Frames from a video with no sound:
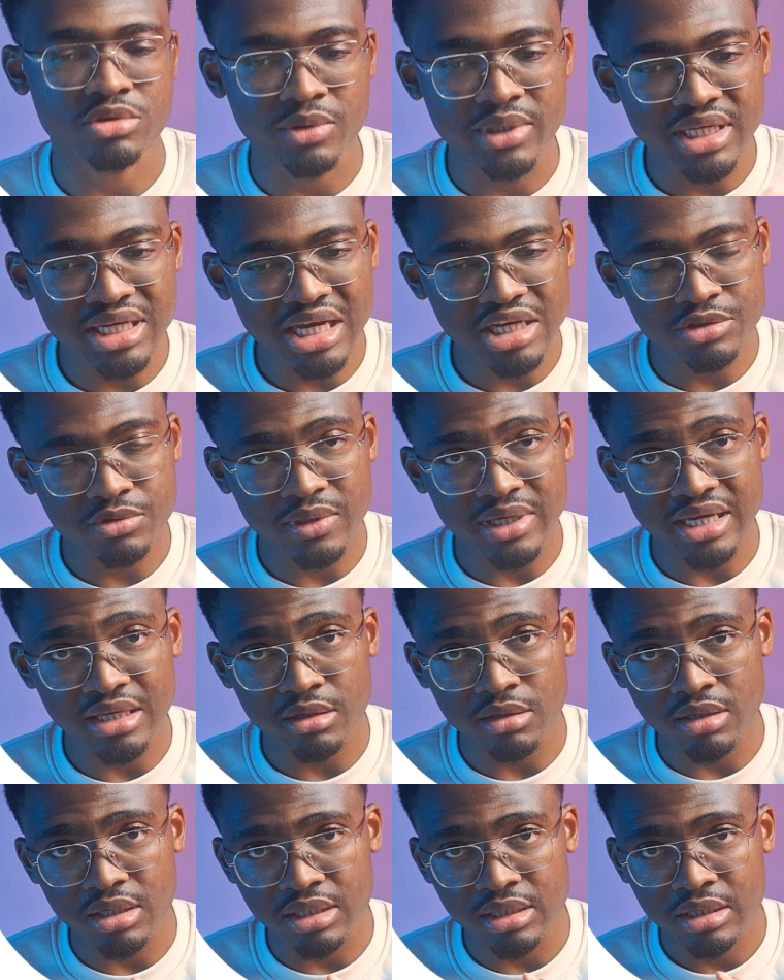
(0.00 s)
You can actually
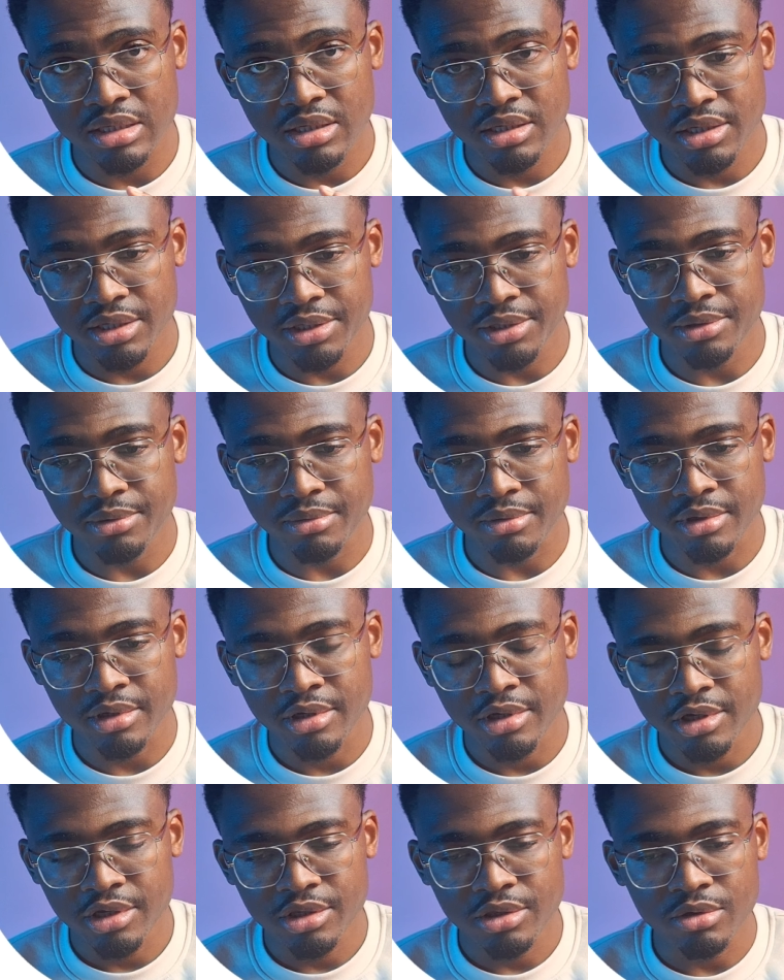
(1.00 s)
handle it here.
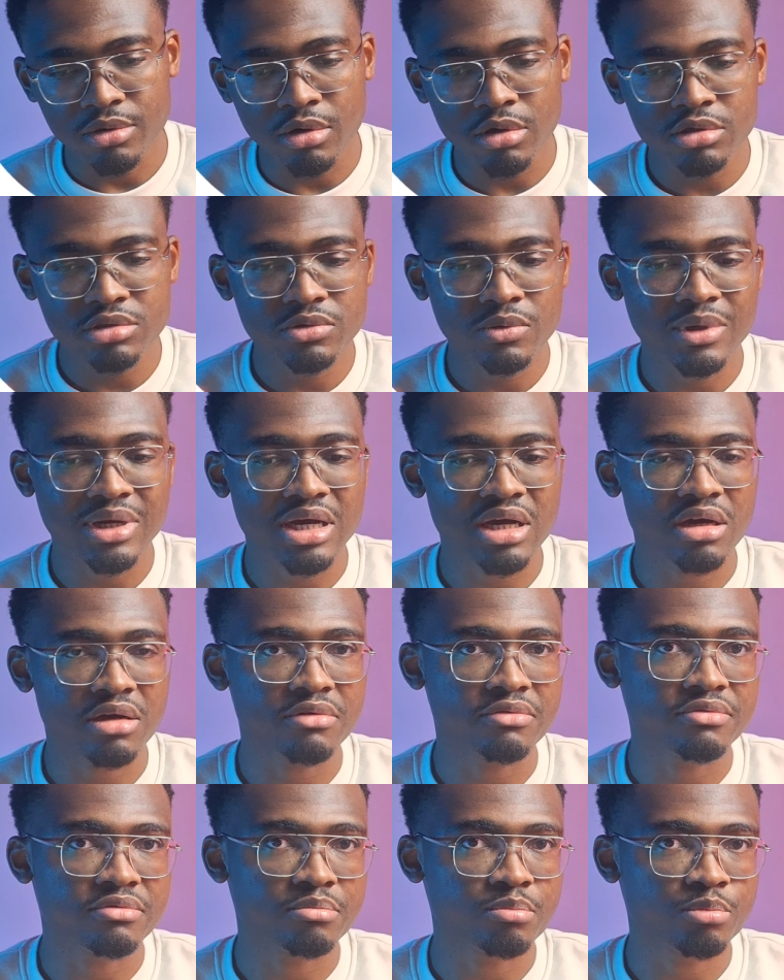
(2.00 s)
You also have